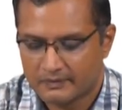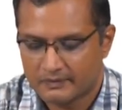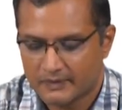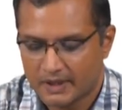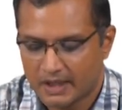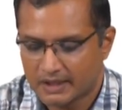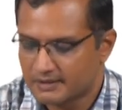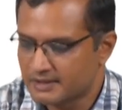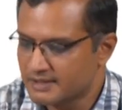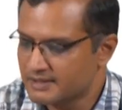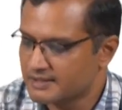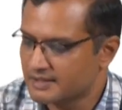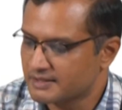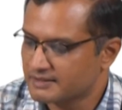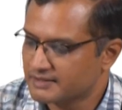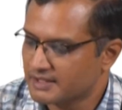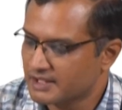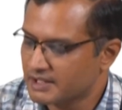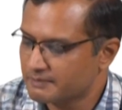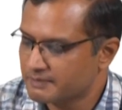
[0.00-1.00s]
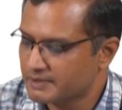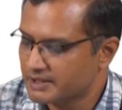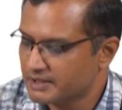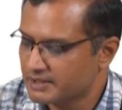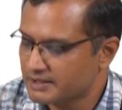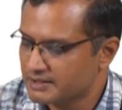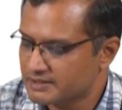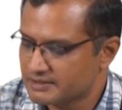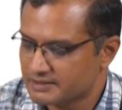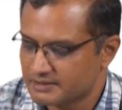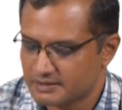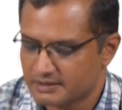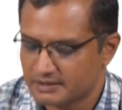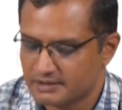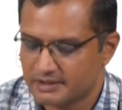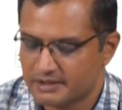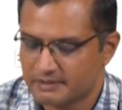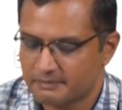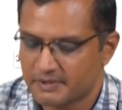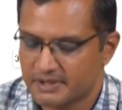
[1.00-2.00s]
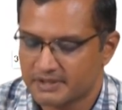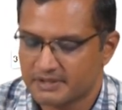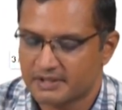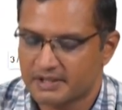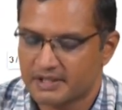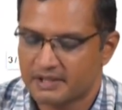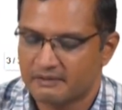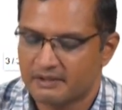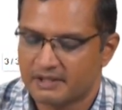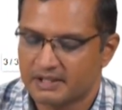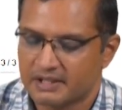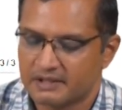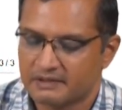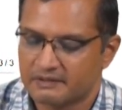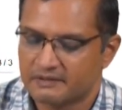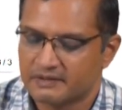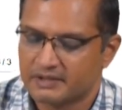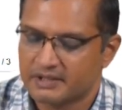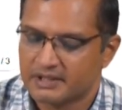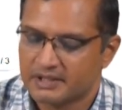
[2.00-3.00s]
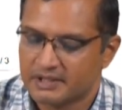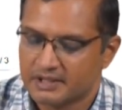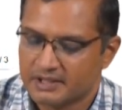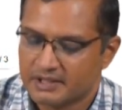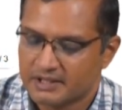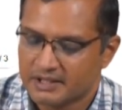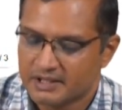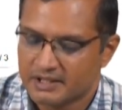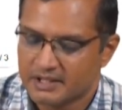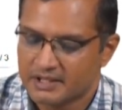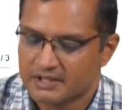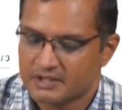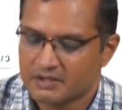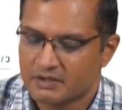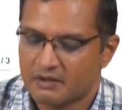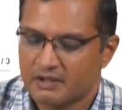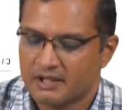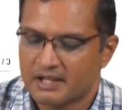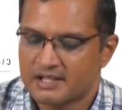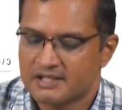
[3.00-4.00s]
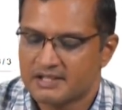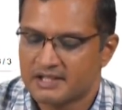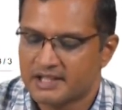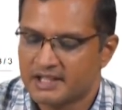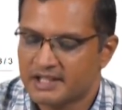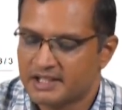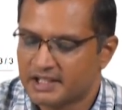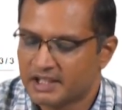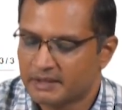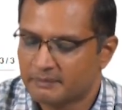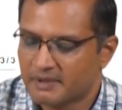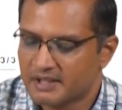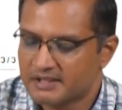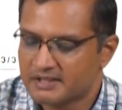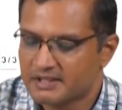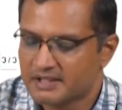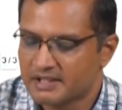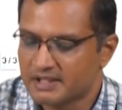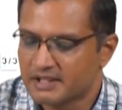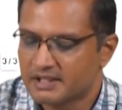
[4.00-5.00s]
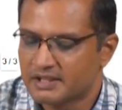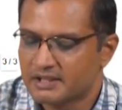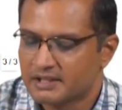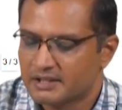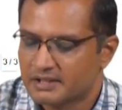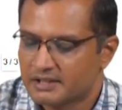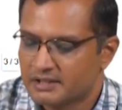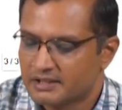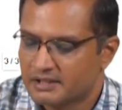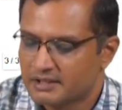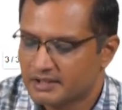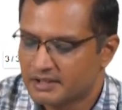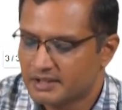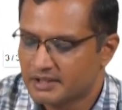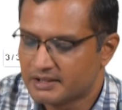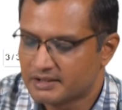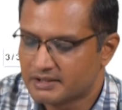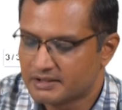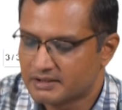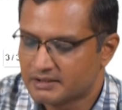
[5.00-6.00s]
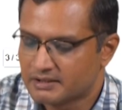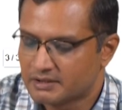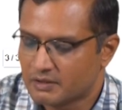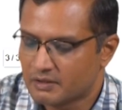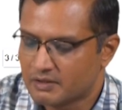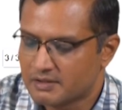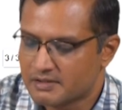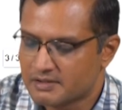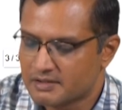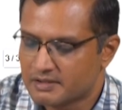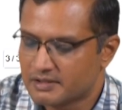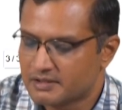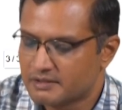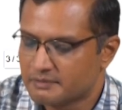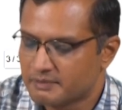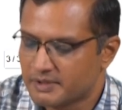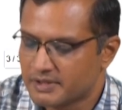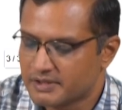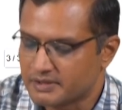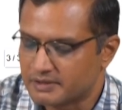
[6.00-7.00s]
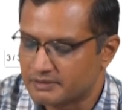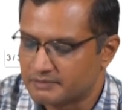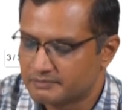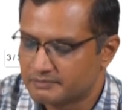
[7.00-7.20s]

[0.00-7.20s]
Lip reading: And this enthalpy is temperature derivative is called as the heat capacity at constant pressure.